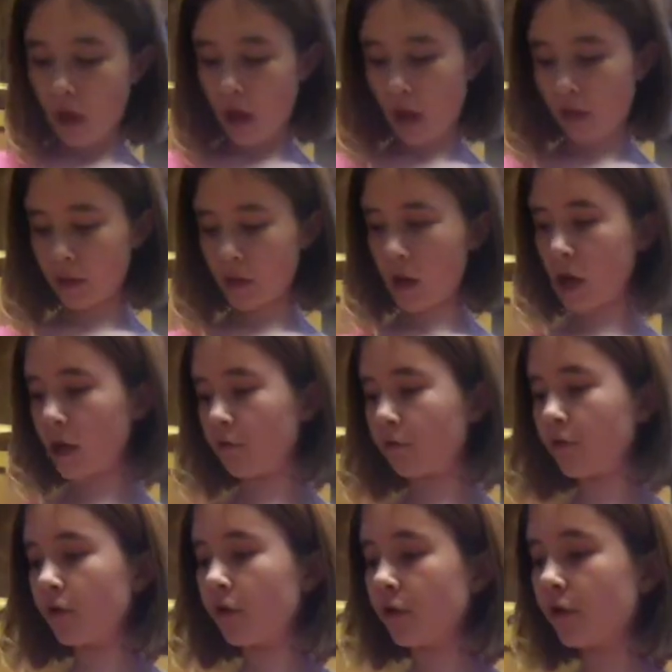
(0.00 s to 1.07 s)
I have
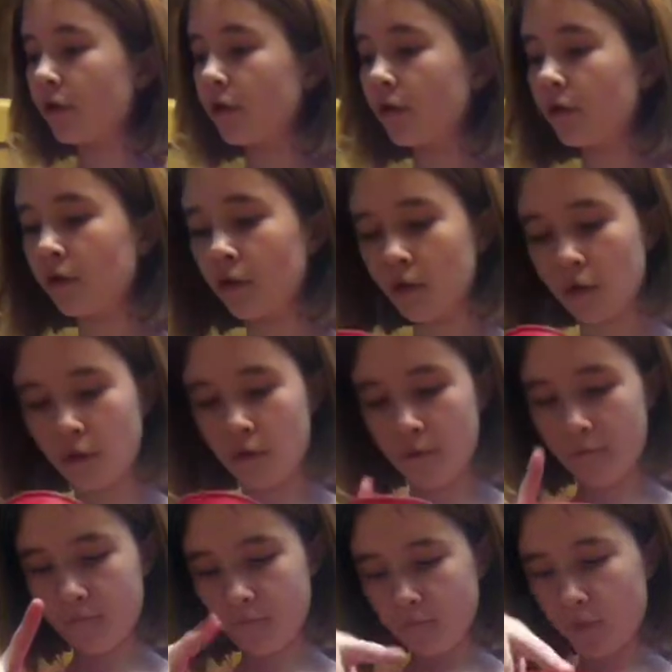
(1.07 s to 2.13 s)

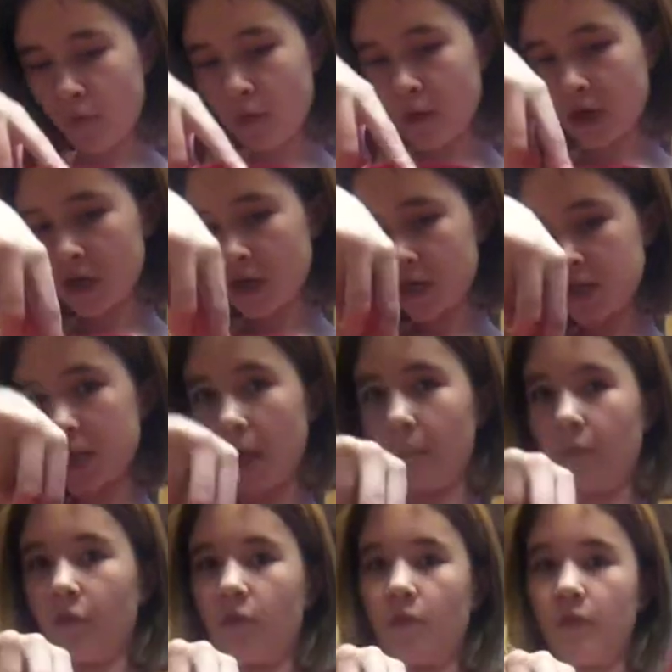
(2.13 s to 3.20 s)
4
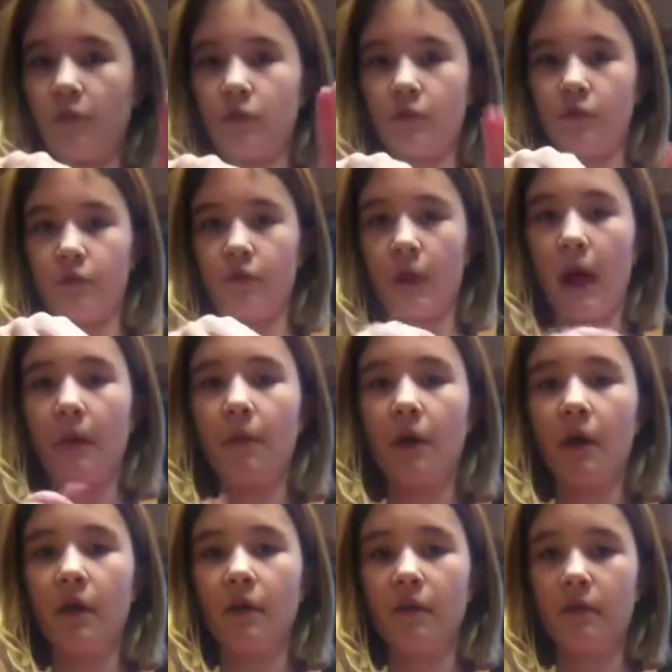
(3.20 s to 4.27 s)
tablespoons of flour
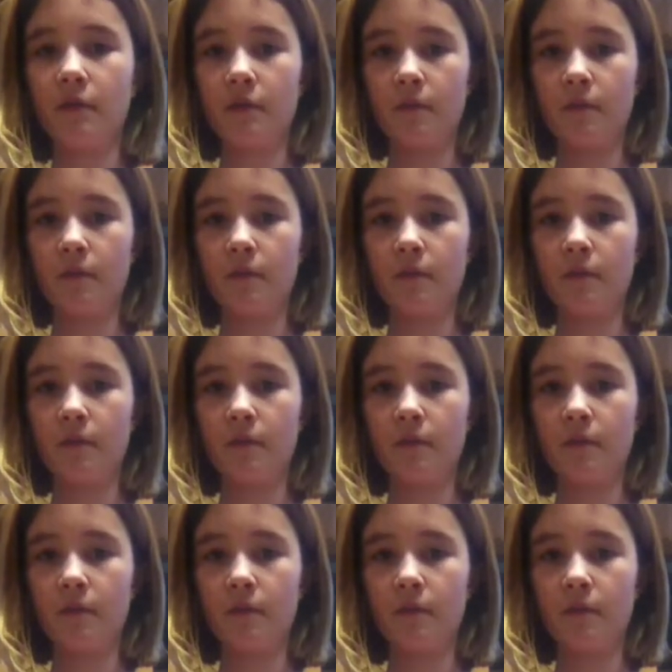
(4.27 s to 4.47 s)
in this